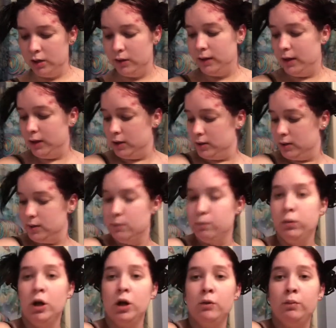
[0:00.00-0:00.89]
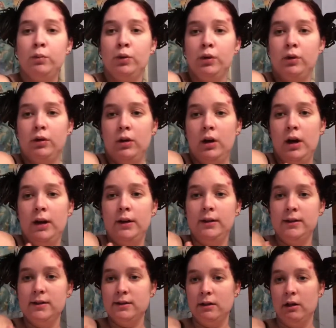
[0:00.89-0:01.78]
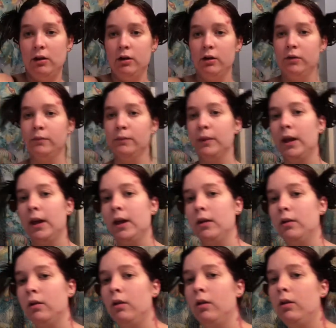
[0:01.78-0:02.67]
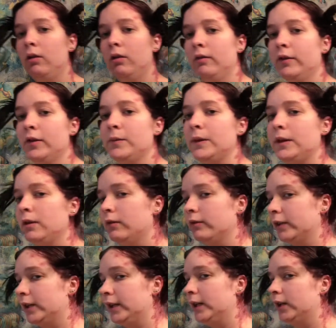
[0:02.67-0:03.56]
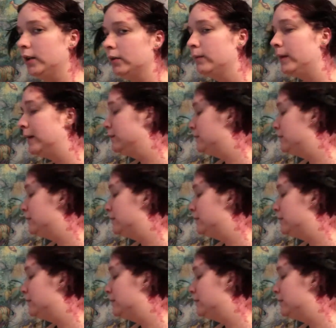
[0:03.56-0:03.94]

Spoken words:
There's purple on this arm and all over me over here. My